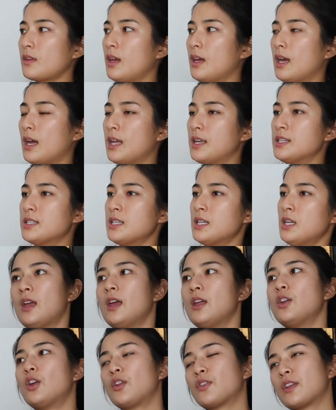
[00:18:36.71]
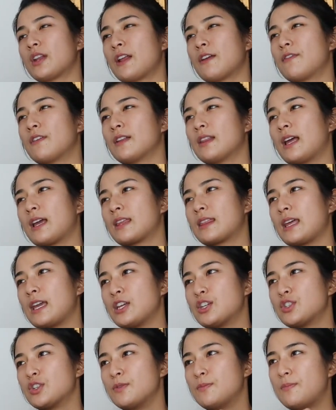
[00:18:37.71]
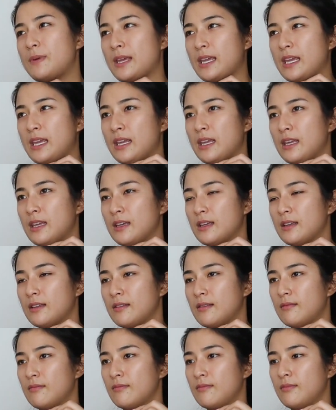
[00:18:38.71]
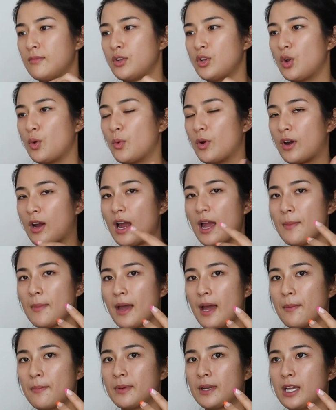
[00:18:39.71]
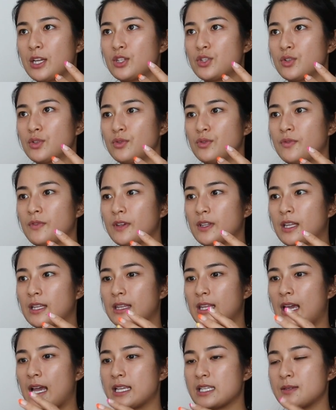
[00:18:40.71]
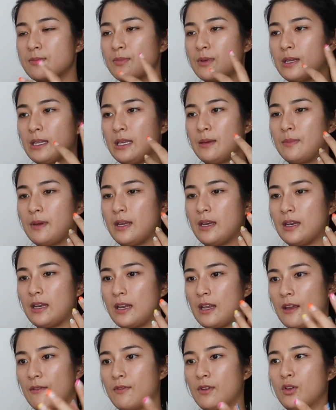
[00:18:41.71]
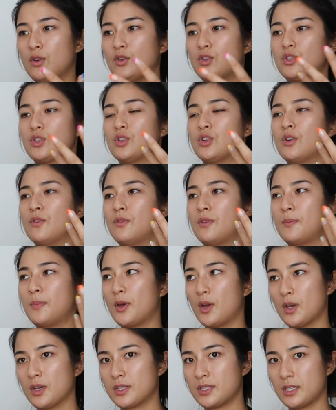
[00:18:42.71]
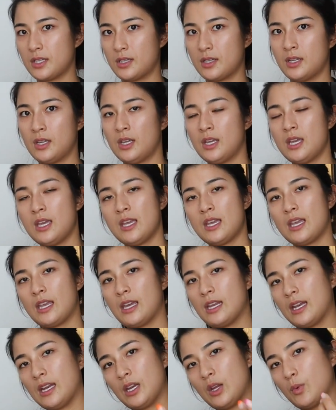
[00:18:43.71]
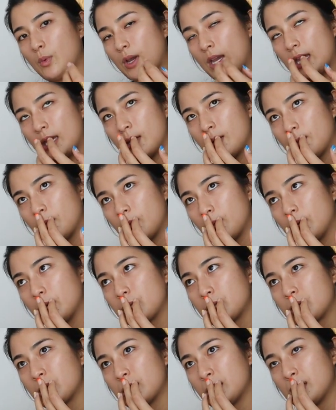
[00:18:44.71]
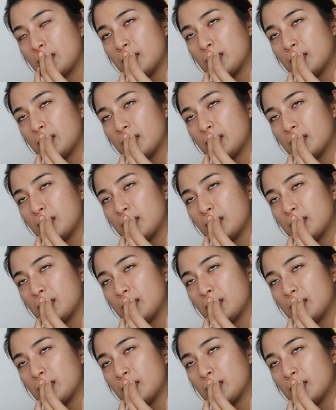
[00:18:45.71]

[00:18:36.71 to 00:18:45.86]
And not that I feel like they should be, you know, where I'm at, but I do feel like there hasn't really been an evolution of the person in any way, which